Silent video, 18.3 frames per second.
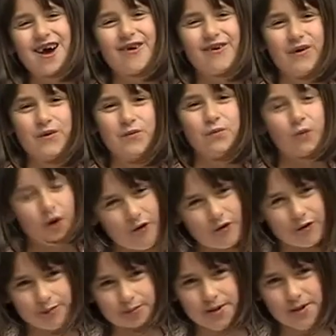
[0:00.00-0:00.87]
and
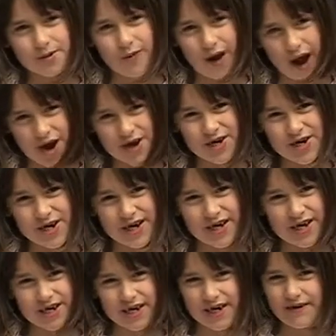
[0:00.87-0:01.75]
welcome to
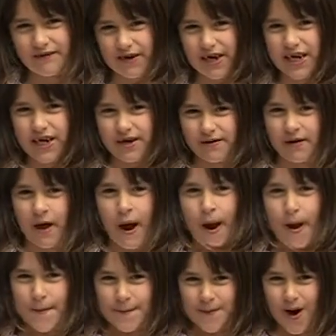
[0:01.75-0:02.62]
Ashley TV News.
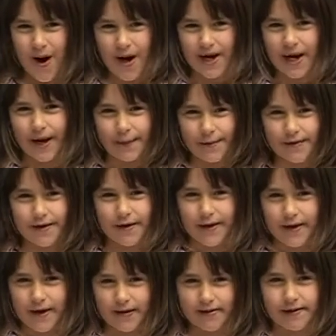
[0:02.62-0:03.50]
My name is
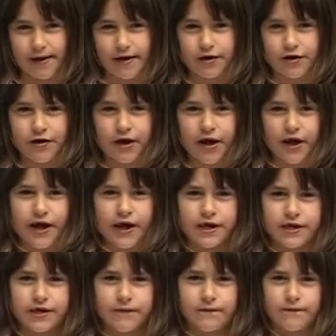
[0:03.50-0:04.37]
Elise Stannard.
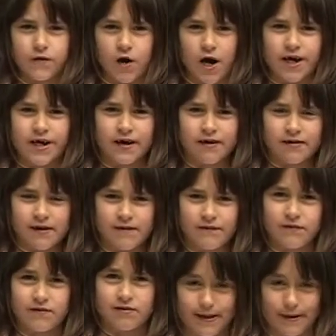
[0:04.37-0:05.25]
It is Friday,
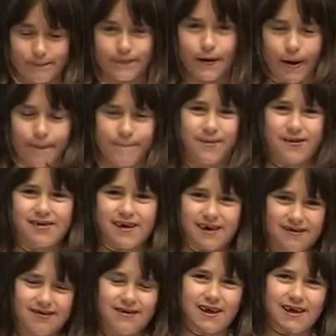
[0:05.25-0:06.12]
7th September
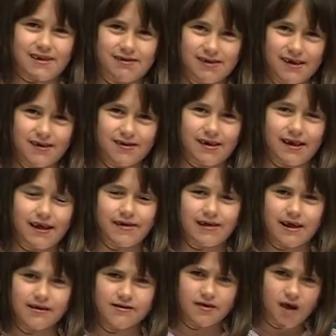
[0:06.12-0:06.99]

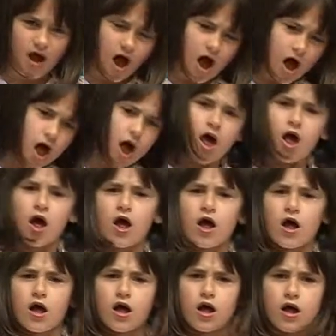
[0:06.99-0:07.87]
1666.
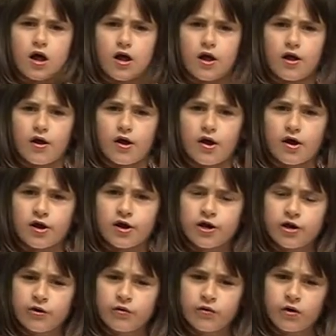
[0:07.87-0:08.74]

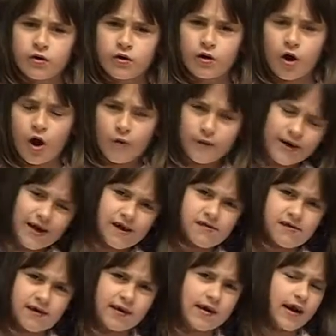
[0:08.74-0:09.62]
You know,
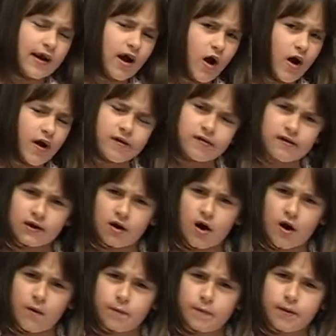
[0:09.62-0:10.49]
yesterday I said
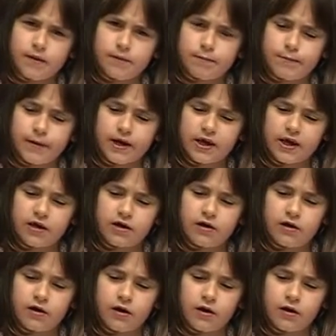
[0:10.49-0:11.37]
I would be
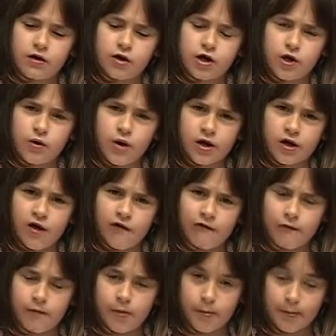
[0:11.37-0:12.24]
speaking to, to a
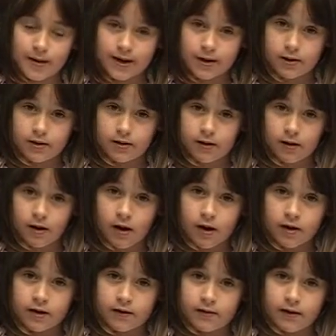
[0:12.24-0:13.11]
government minister
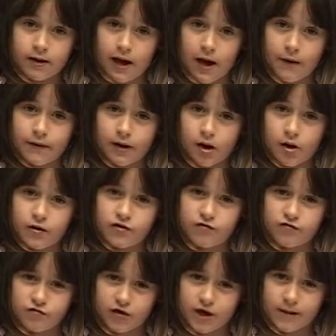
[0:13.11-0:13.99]
to see how they're going
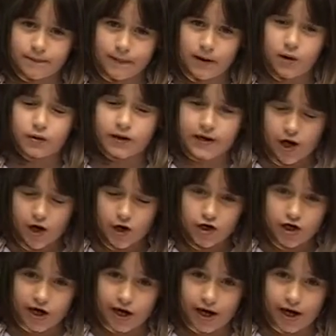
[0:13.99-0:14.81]
to rebuild London